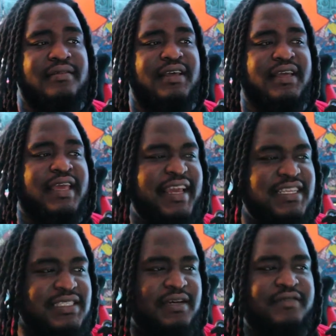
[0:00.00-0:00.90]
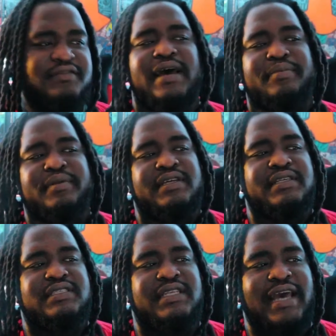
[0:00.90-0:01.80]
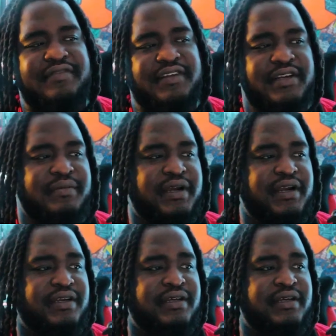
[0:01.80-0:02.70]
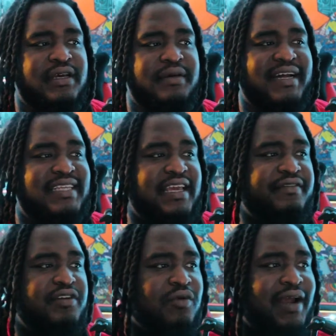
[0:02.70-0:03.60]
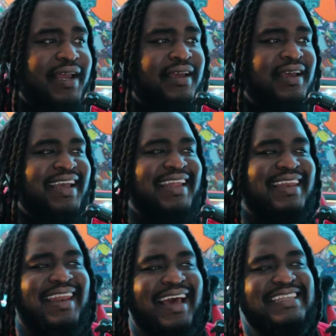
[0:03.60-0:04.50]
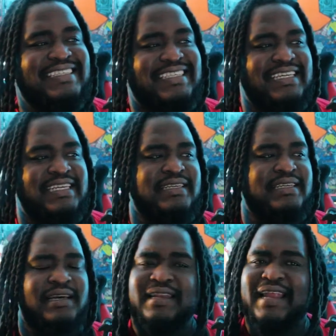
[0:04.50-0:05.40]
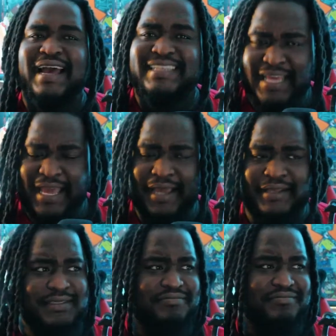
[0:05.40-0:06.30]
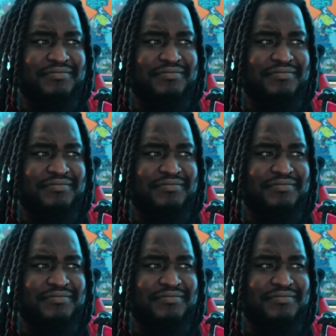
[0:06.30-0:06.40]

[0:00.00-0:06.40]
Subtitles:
The Case of Japanese and African American by David Wright in 1998.